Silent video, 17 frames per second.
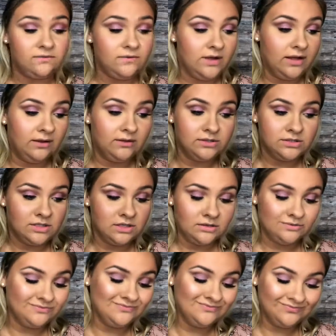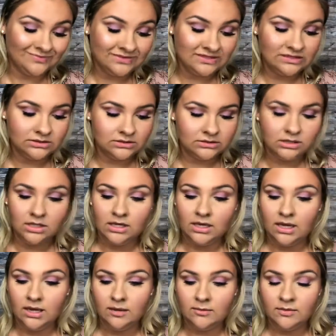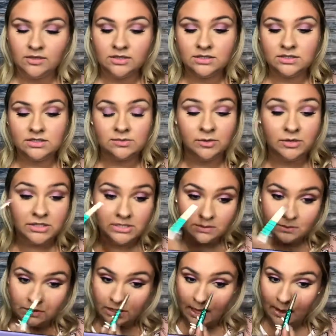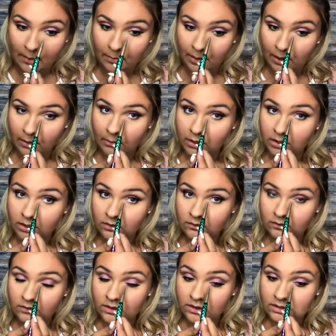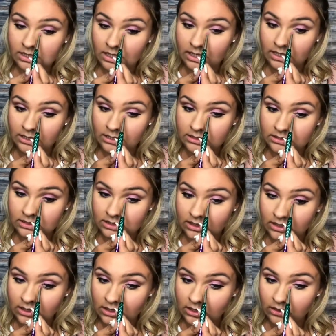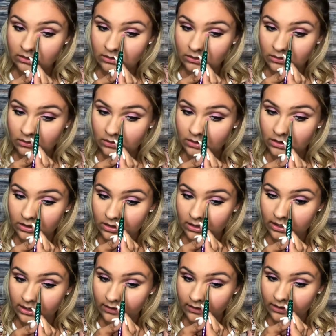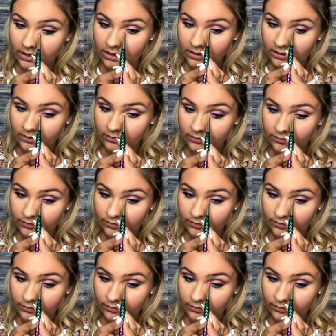of fallout, so I'm a little disappointed with that. But I'm going to use this as an inner corner highlight.